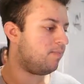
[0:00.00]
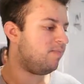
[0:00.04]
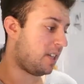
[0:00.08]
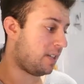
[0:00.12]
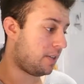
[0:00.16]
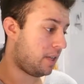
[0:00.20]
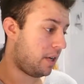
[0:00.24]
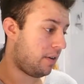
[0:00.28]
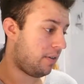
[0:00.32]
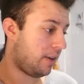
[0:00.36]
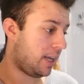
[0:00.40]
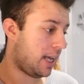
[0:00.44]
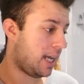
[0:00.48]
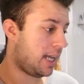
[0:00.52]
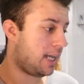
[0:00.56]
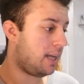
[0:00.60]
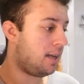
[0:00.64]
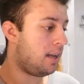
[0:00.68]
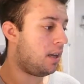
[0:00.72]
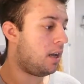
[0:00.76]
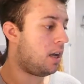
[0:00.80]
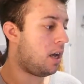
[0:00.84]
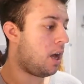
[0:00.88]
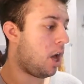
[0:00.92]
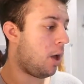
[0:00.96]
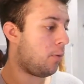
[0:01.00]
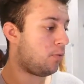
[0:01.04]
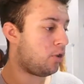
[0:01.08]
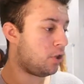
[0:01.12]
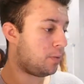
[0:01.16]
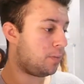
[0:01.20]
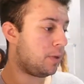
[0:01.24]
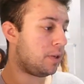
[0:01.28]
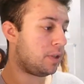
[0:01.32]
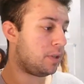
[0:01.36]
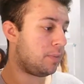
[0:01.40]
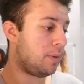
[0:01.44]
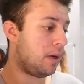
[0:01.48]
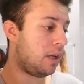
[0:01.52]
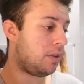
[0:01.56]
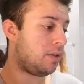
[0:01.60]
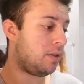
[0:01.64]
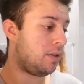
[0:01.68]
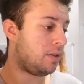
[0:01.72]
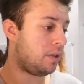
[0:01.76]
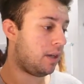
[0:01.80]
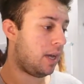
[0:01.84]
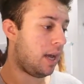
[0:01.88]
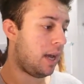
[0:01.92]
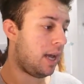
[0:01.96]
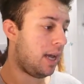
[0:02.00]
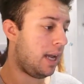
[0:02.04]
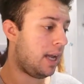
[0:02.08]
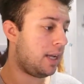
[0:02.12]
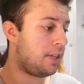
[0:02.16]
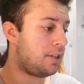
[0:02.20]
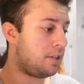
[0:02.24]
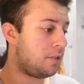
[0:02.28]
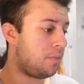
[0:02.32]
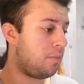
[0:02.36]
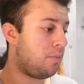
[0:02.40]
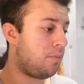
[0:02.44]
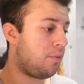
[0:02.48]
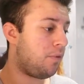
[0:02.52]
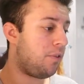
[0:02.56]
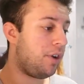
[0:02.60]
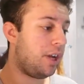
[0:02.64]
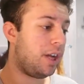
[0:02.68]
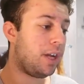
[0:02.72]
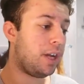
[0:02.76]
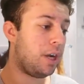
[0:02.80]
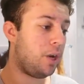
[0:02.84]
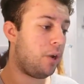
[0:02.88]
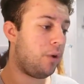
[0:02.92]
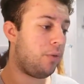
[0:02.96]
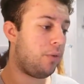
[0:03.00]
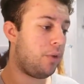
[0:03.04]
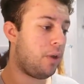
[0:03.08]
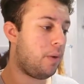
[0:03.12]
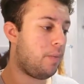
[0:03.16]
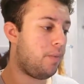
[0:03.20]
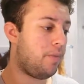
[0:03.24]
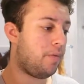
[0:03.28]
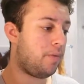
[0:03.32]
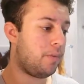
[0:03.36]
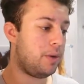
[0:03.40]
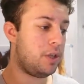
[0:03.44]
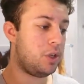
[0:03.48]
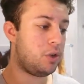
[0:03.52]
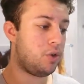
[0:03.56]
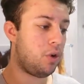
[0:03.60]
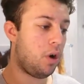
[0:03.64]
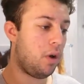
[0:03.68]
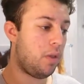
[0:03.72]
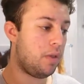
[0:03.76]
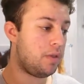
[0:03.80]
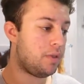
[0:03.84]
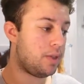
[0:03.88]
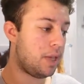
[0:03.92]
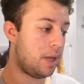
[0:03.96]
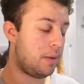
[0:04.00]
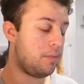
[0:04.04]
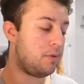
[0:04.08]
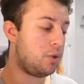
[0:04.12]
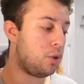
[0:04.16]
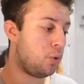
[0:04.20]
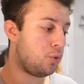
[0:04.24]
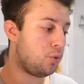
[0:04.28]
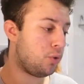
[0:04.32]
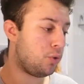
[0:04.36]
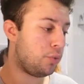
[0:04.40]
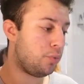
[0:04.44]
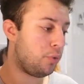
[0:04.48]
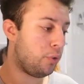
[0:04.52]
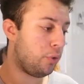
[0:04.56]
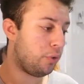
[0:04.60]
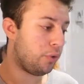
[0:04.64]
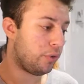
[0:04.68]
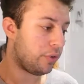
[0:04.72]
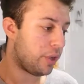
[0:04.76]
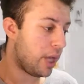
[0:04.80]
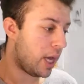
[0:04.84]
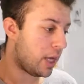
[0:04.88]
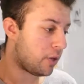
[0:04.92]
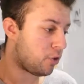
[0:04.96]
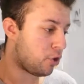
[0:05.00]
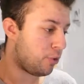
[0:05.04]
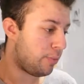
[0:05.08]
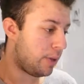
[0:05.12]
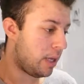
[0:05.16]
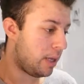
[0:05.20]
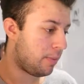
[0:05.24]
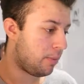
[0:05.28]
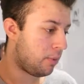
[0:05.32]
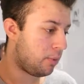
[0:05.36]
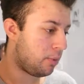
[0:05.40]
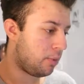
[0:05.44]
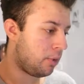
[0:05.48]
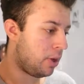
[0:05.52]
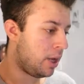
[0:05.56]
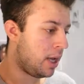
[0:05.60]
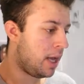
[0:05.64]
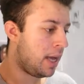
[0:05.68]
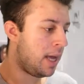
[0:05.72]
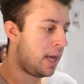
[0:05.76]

It says here again, just because a person is gay, it doesn't preclude them from enjoying the same sorts of sports as hetero people.